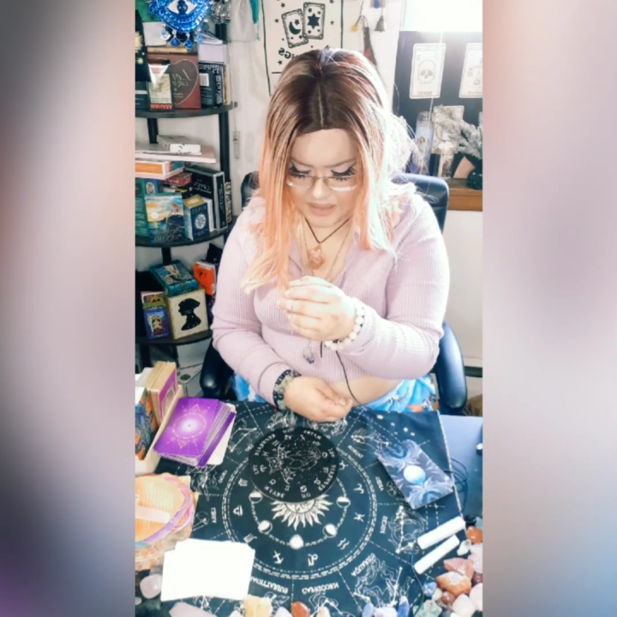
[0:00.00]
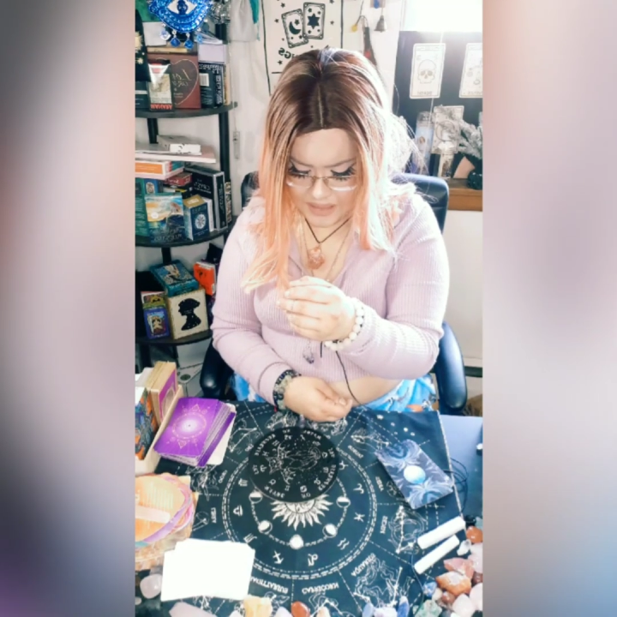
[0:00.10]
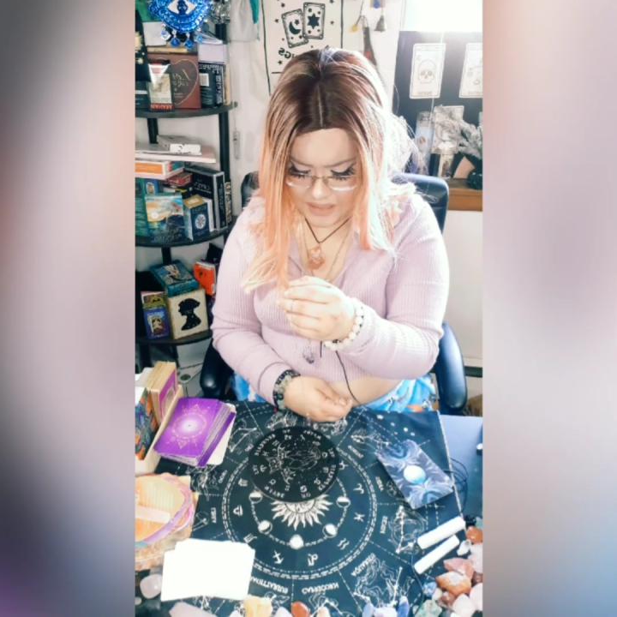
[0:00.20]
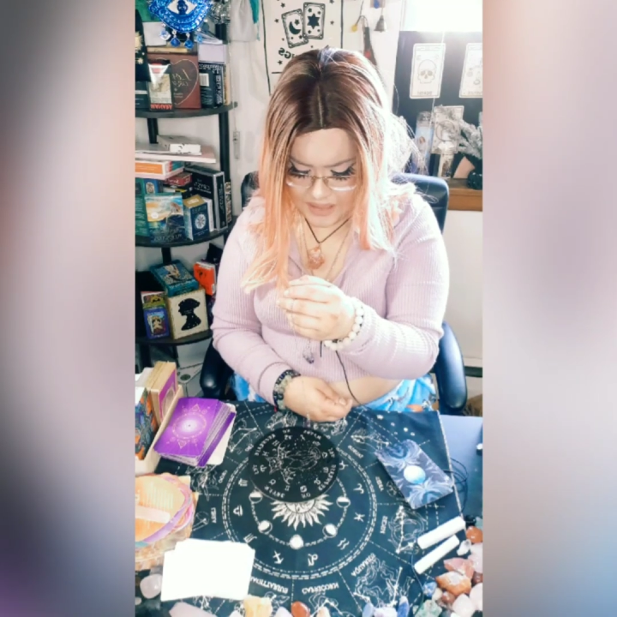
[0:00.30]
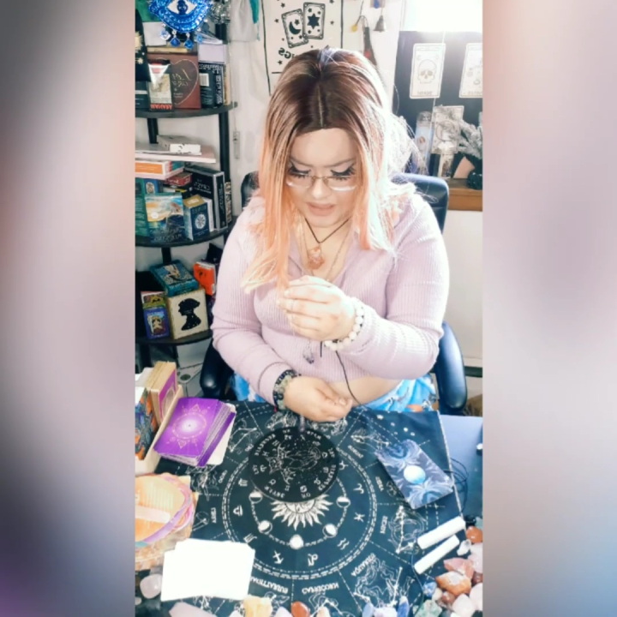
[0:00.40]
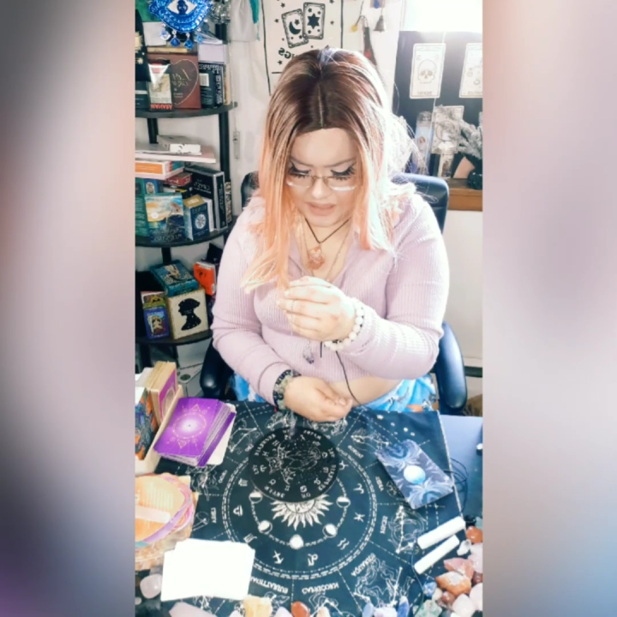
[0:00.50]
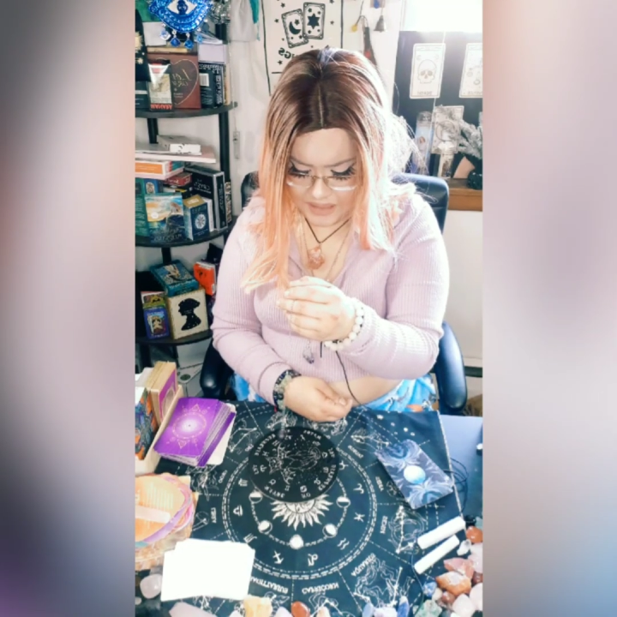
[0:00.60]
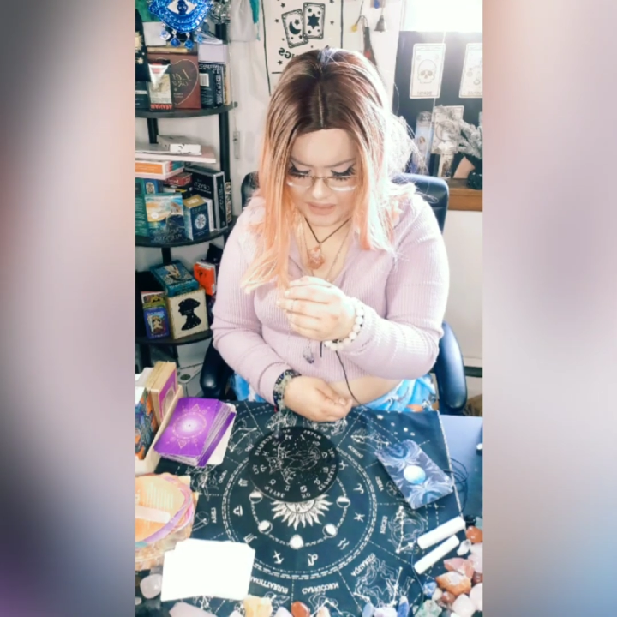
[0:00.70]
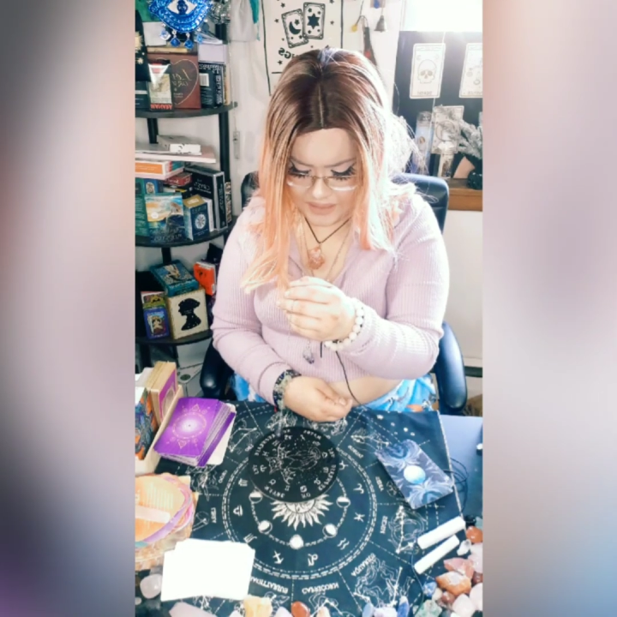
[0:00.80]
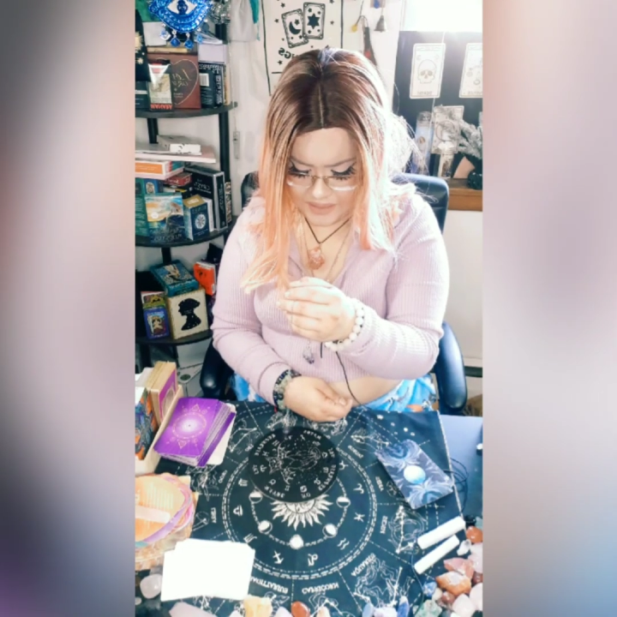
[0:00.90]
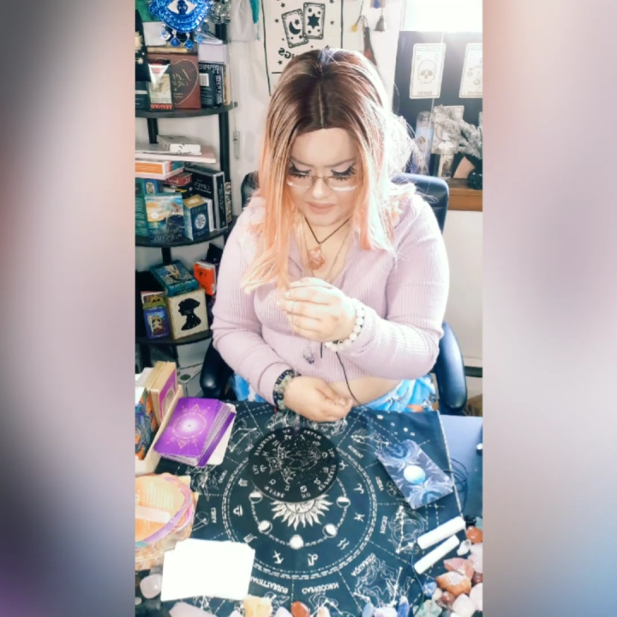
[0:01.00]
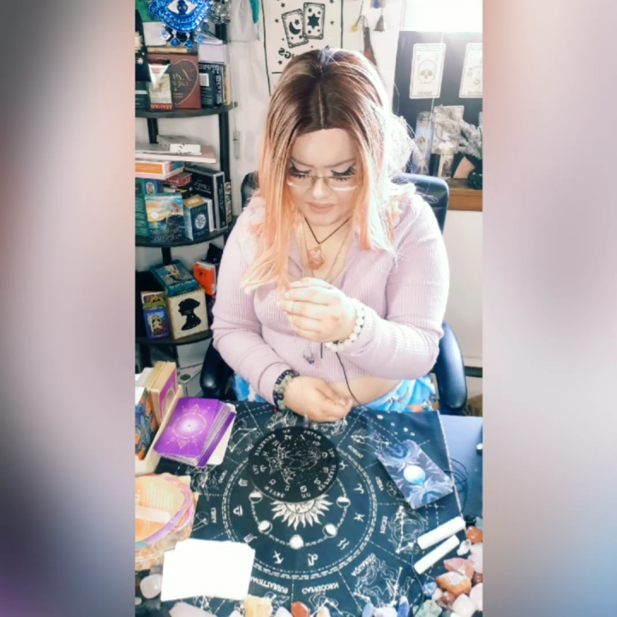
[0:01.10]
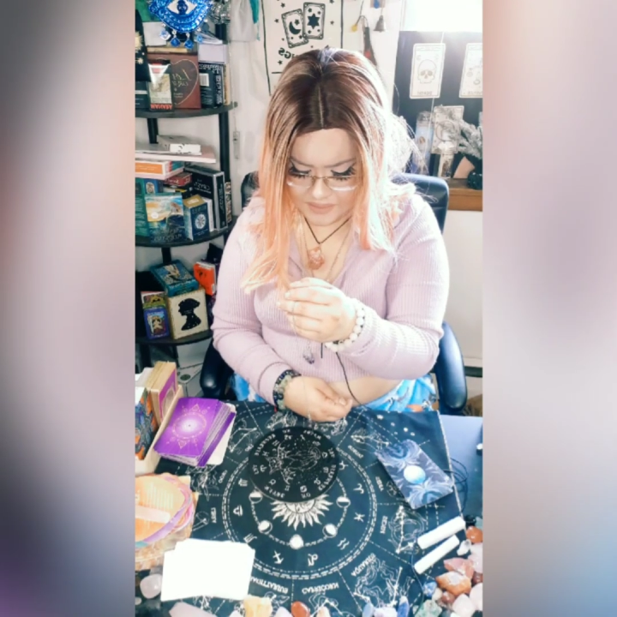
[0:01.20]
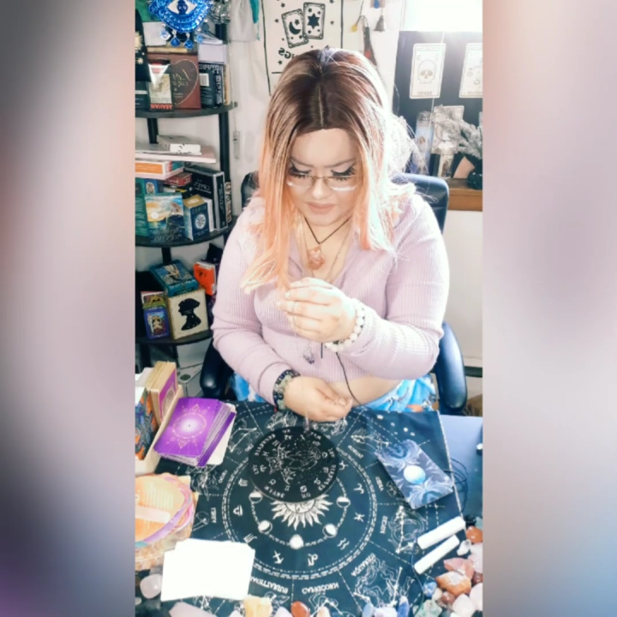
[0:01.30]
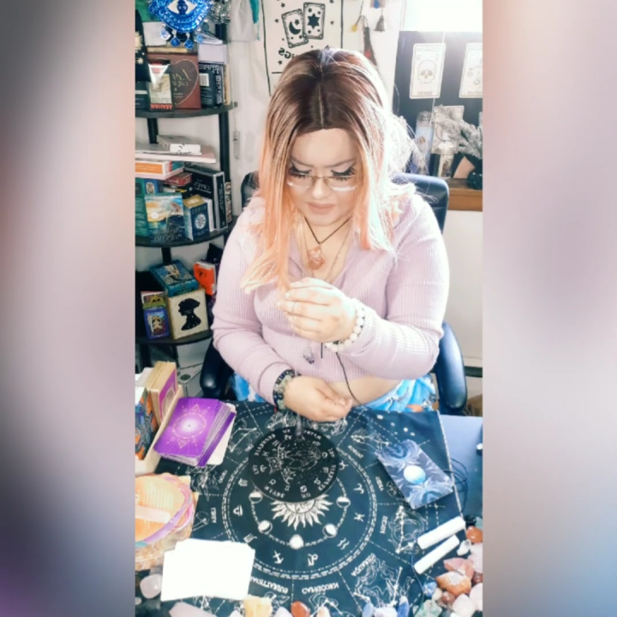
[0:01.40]
in
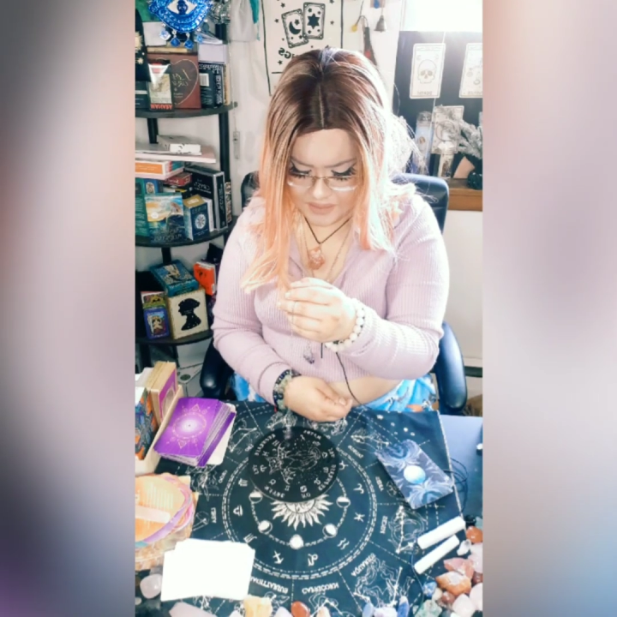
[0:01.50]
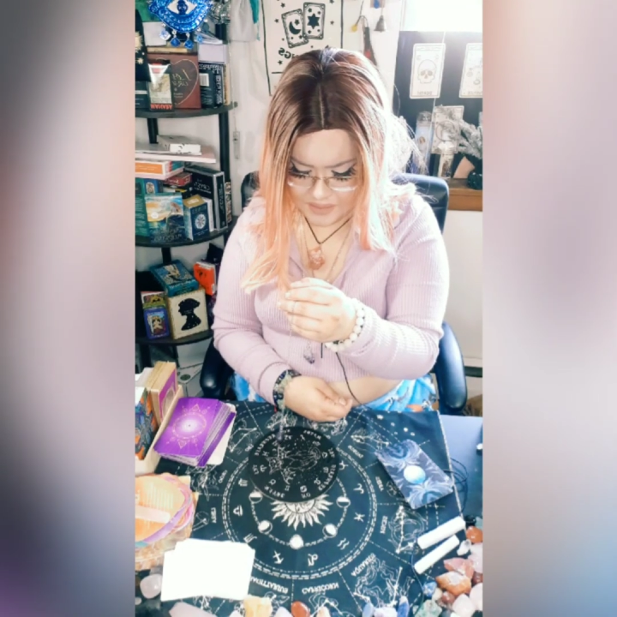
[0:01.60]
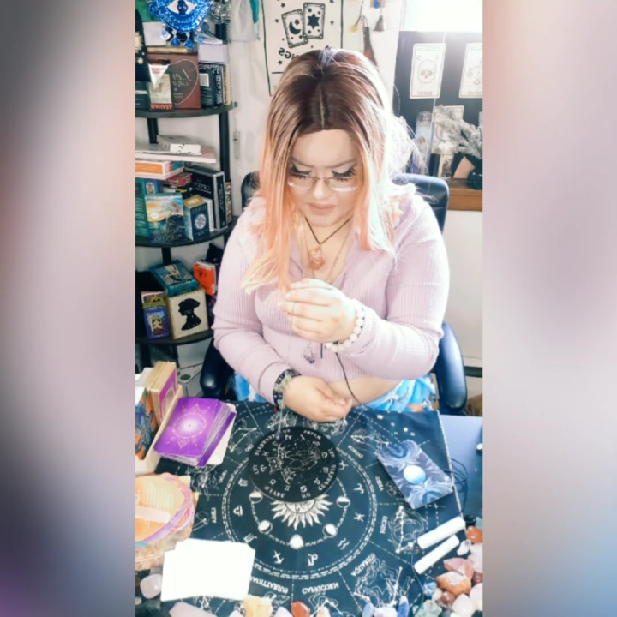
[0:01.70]
Aries,